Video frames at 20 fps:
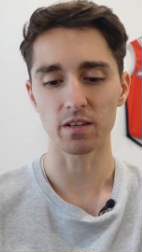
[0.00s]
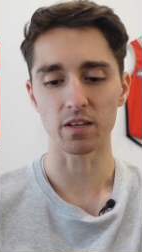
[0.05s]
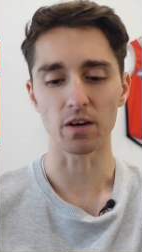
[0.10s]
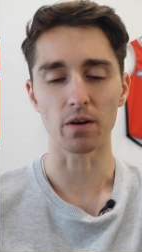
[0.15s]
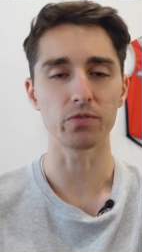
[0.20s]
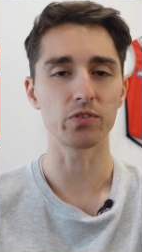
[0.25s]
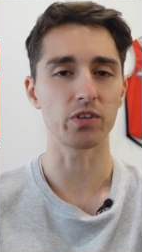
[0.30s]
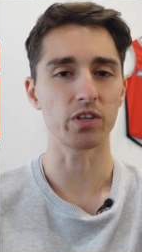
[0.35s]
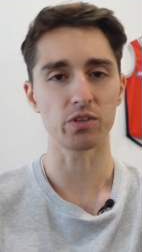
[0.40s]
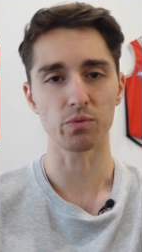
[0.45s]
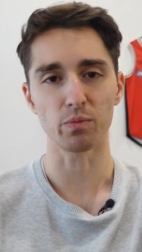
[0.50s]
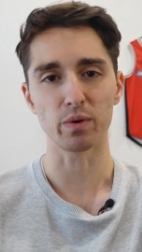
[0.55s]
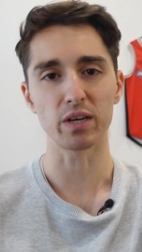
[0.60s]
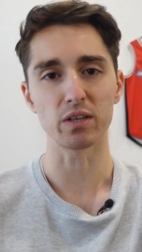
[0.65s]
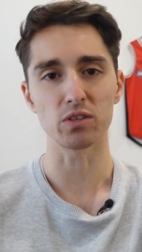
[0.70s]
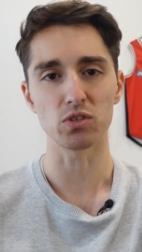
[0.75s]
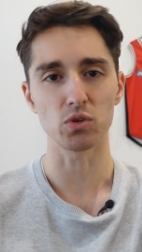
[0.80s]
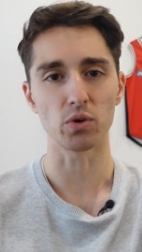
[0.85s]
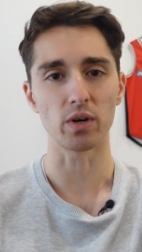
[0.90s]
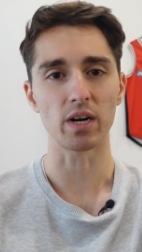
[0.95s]
the off season we
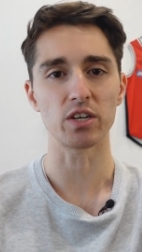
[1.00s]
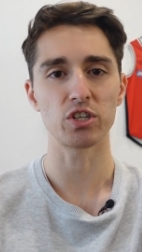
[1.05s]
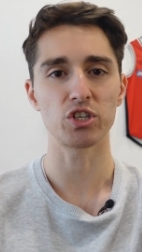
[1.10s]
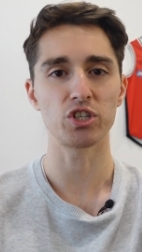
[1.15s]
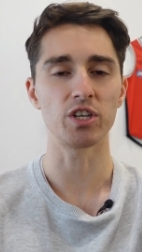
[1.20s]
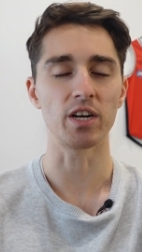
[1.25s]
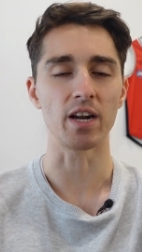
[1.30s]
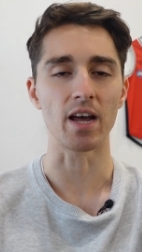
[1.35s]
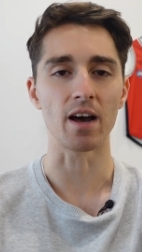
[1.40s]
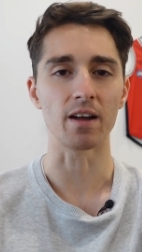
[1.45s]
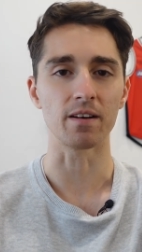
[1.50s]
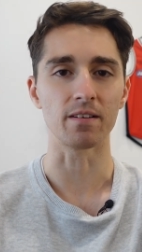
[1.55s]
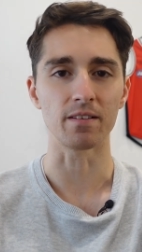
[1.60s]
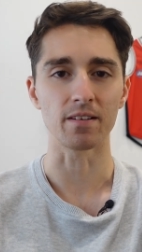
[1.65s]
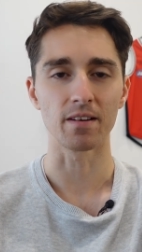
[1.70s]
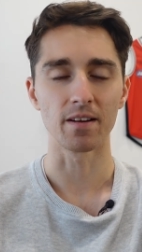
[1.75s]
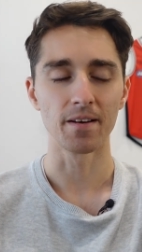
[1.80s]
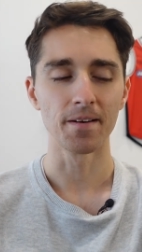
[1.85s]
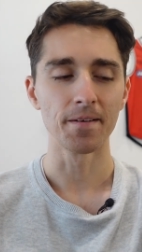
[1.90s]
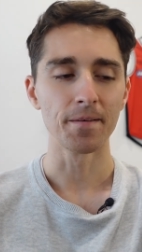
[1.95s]
can sort our shit out and